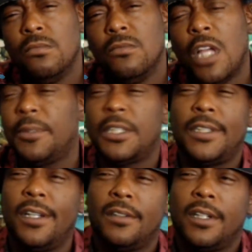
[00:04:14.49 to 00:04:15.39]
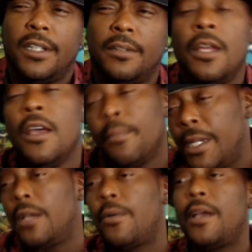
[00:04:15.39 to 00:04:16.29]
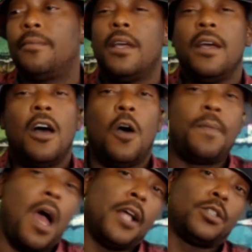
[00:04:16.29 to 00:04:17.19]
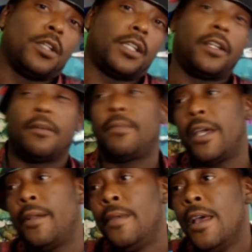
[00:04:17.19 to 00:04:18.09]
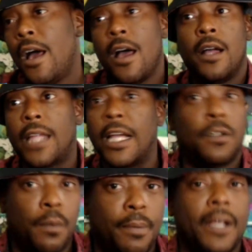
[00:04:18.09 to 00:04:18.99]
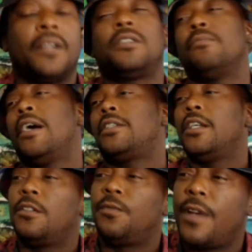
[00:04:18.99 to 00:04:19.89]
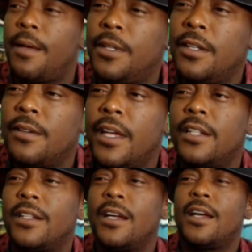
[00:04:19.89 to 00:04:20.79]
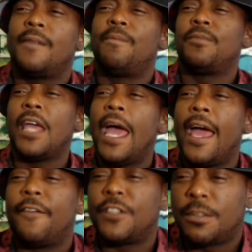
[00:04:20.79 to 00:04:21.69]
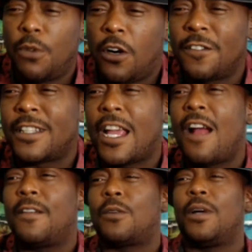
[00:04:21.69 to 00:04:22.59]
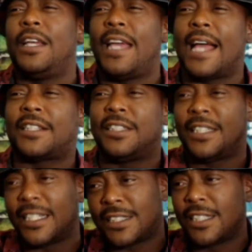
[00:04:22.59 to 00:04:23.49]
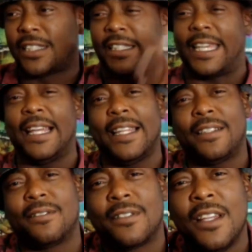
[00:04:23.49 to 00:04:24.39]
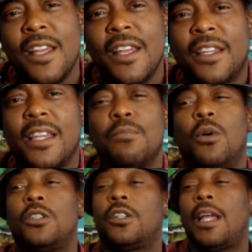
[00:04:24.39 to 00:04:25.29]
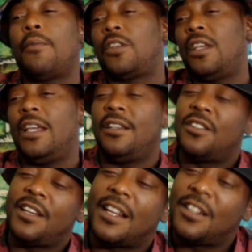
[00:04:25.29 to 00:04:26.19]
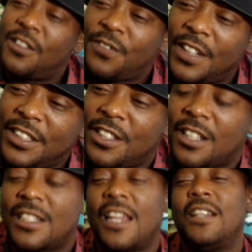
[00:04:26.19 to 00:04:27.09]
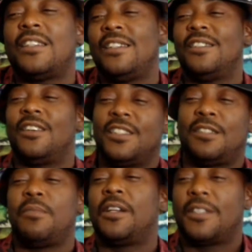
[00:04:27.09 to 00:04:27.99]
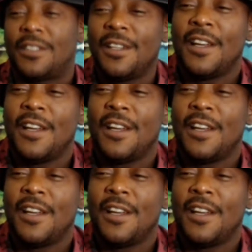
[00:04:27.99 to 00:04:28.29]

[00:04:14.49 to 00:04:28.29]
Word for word: I'm just saying, I didn't. But anyway, hope y'all enjoyed the clip, man. Uh, thanks for bringing it to my attention, family. And uh, yeah, if it's more from Garrick where he actually gets to kill it and get more into because I was he, you know, he had a little fun jerk that he's, he, you know, his demeanor's